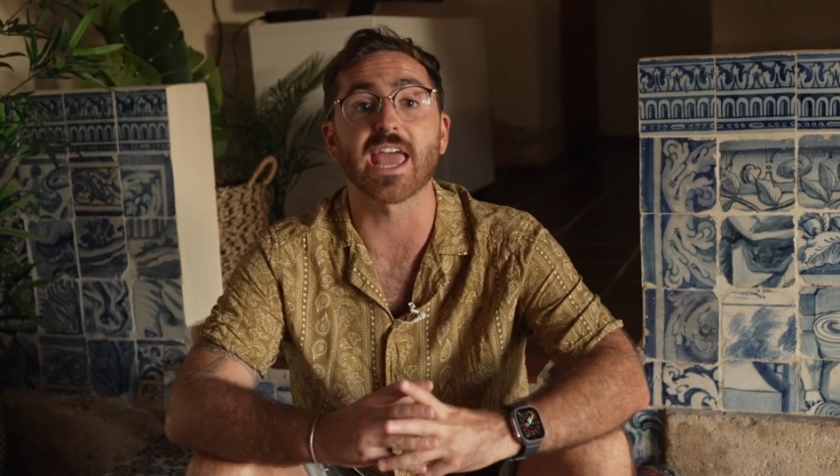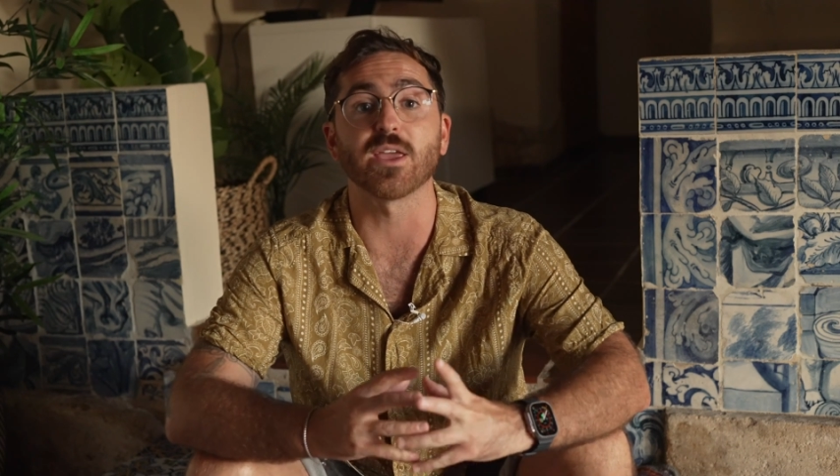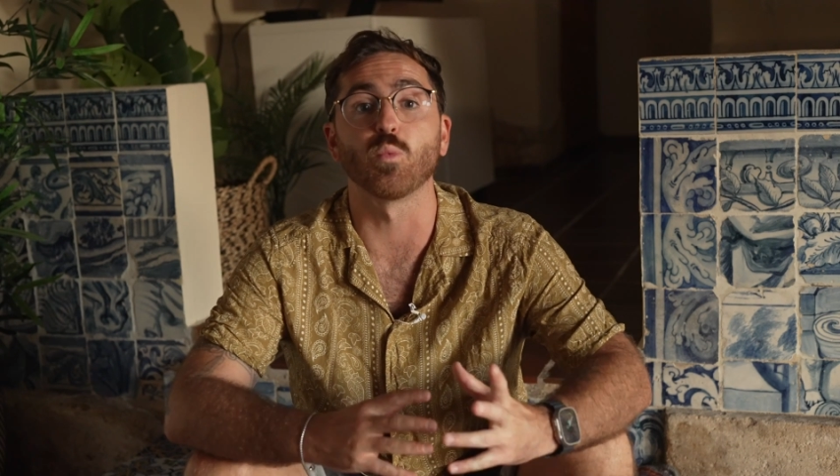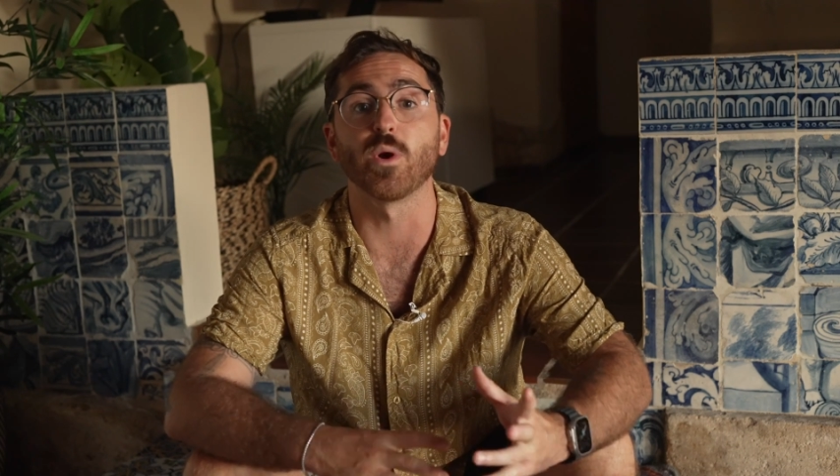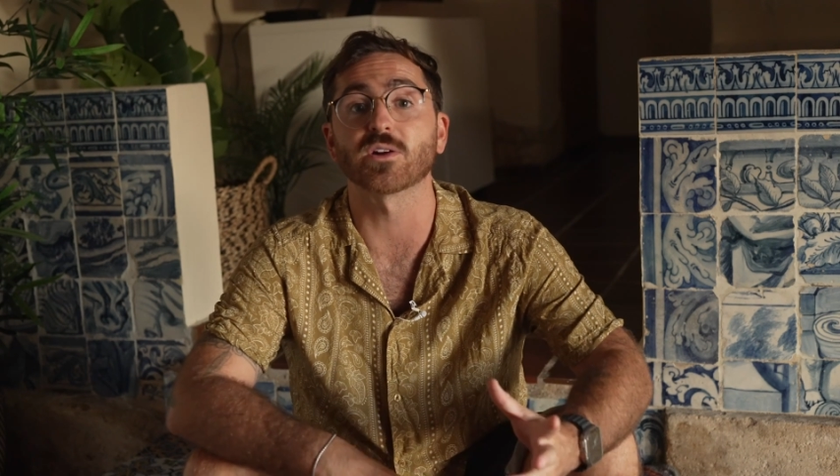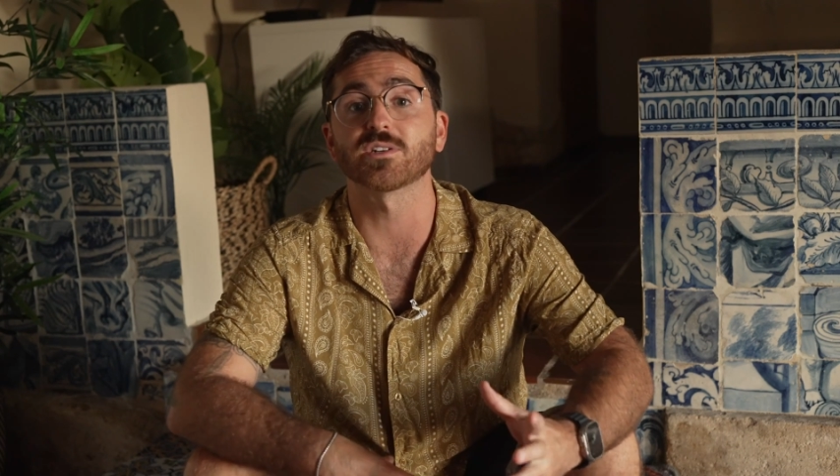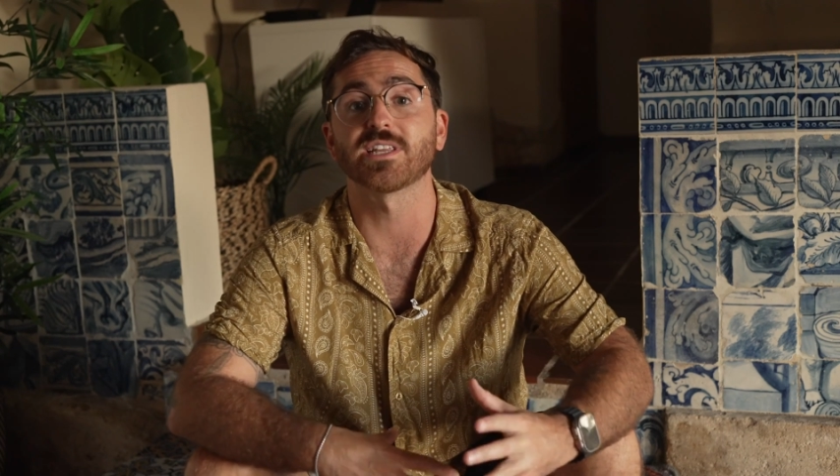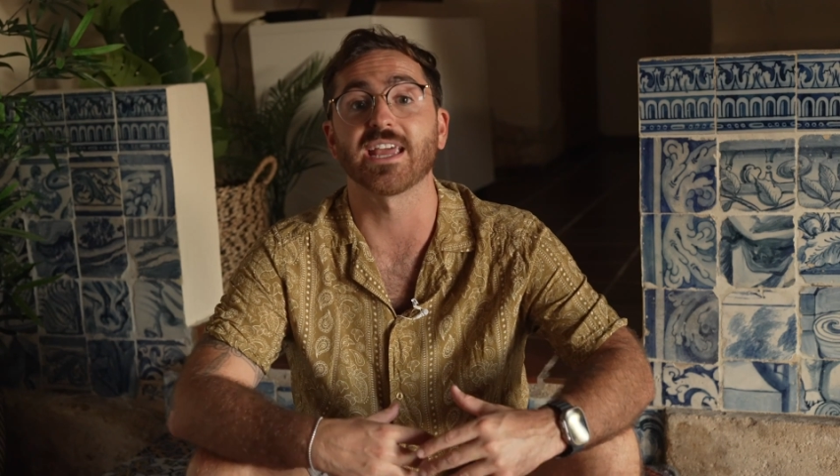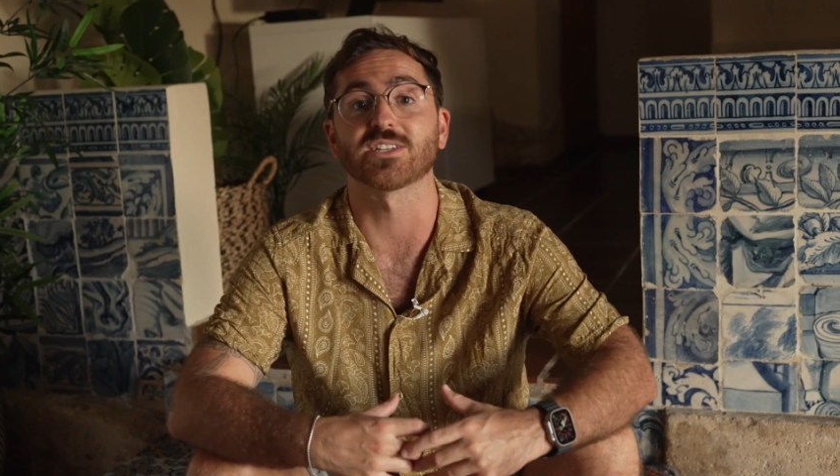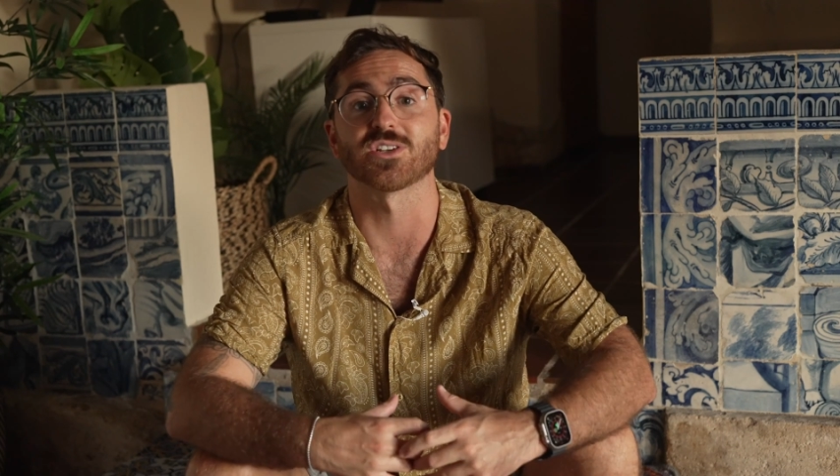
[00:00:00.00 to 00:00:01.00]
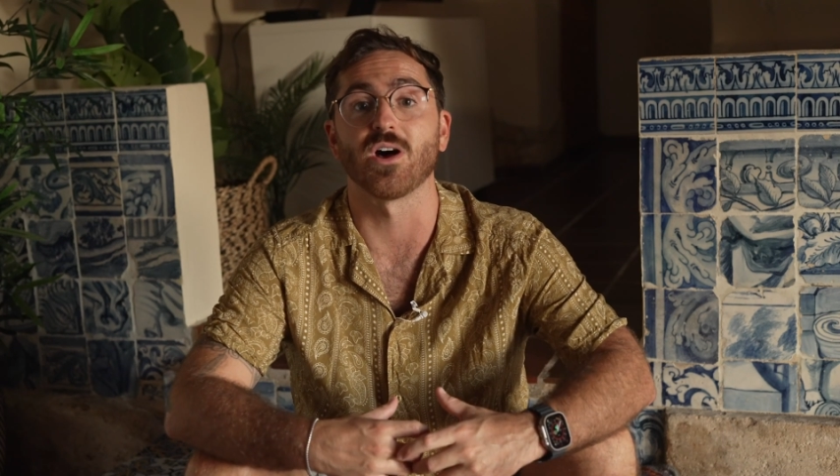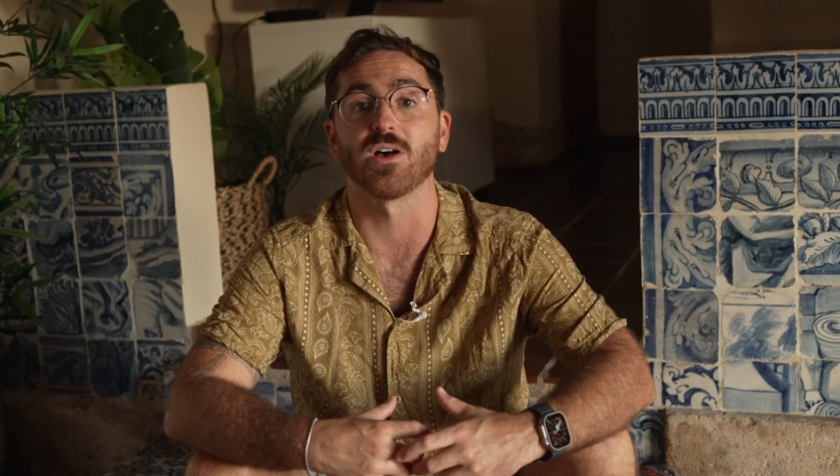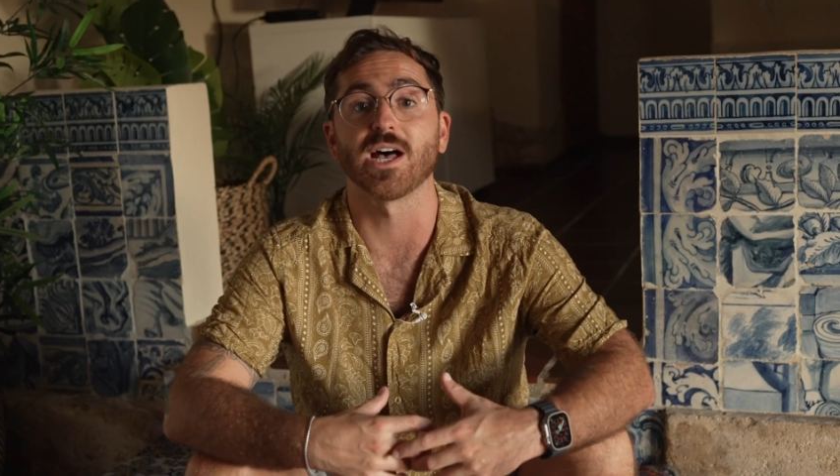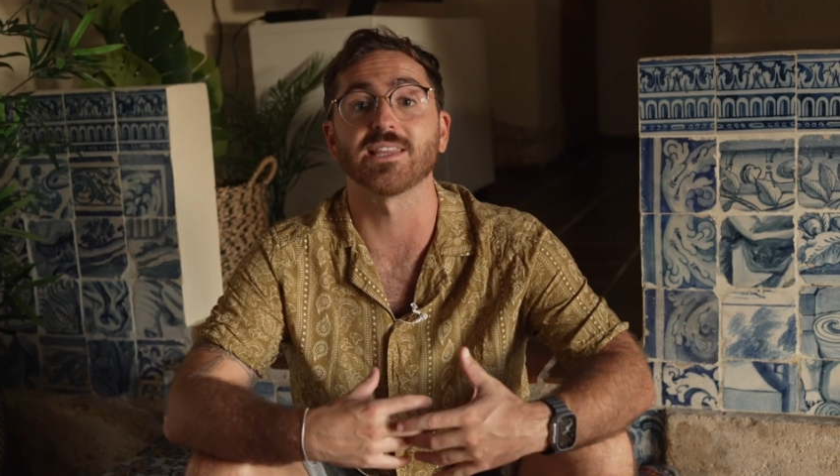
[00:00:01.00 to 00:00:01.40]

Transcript: a winner-takes-all